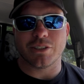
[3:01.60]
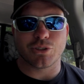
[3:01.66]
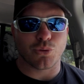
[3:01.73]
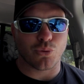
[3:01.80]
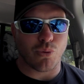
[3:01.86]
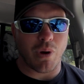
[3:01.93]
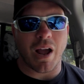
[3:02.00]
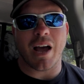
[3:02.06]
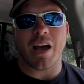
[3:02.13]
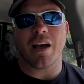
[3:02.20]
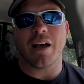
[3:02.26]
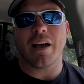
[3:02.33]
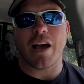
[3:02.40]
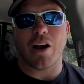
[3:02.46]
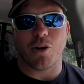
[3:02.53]
and
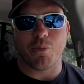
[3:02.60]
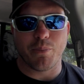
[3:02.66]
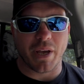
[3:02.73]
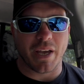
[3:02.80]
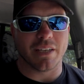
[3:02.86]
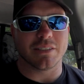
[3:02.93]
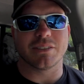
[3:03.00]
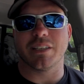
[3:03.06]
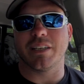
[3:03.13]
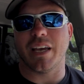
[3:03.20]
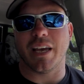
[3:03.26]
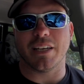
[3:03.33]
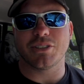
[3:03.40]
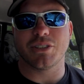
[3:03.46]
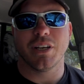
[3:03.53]
try our best to
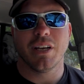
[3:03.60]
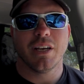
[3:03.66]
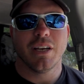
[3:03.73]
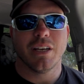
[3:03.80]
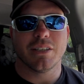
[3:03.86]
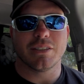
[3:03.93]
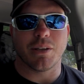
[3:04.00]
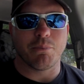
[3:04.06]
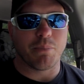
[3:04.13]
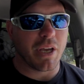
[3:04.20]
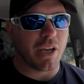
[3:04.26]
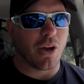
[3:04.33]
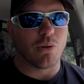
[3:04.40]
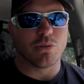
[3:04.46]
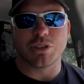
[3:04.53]
catch some
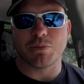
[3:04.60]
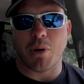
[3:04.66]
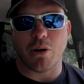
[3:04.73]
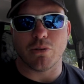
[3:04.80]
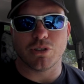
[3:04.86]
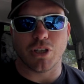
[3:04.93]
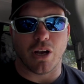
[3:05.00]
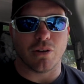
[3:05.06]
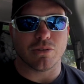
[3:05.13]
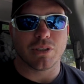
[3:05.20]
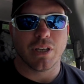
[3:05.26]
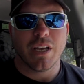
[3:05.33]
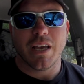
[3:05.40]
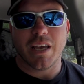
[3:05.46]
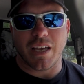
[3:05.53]
big old small jaws,
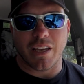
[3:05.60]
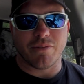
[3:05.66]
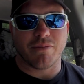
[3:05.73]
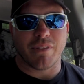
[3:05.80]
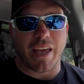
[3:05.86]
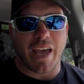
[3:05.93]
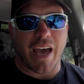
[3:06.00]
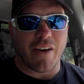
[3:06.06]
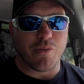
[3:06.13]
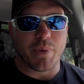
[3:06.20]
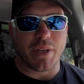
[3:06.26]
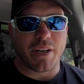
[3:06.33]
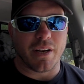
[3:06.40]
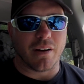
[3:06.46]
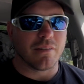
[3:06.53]
if they have them
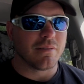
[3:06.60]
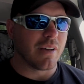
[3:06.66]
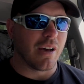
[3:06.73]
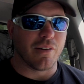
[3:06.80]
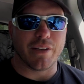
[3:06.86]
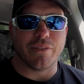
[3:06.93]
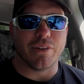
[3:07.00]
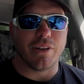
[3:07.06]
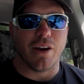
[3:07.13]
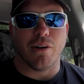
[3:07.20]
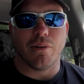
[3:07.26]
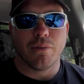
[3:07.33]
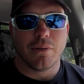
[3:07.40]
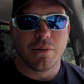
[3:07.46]
in here. I don't even know.